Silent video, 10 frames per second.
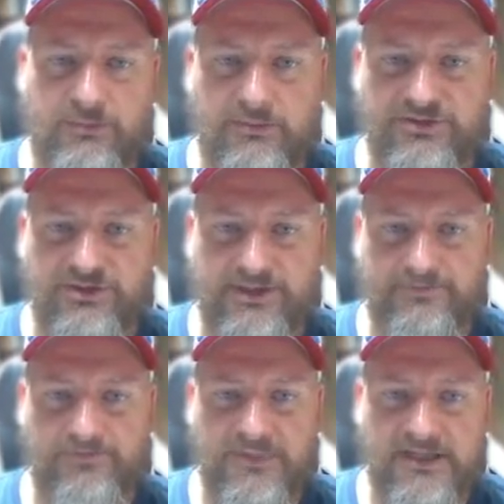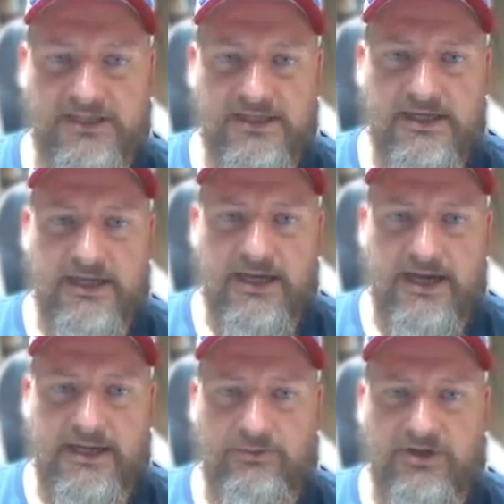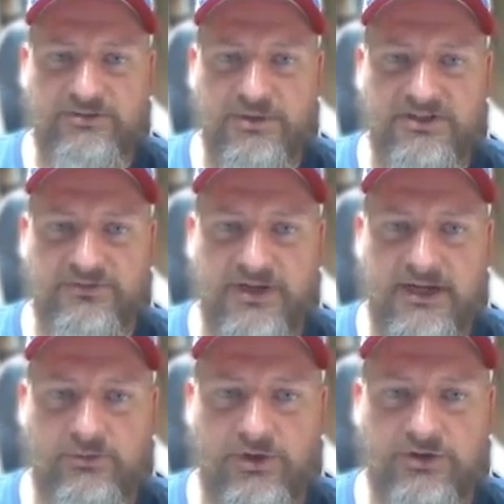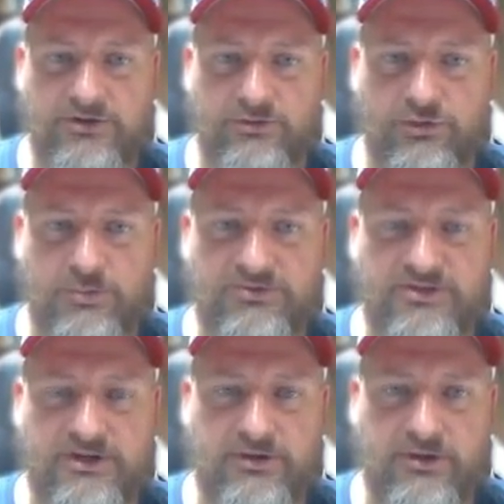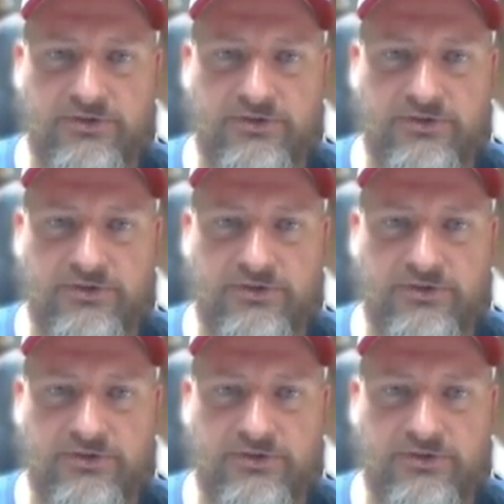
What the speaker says: a machine. And then we specify that we're using group 0.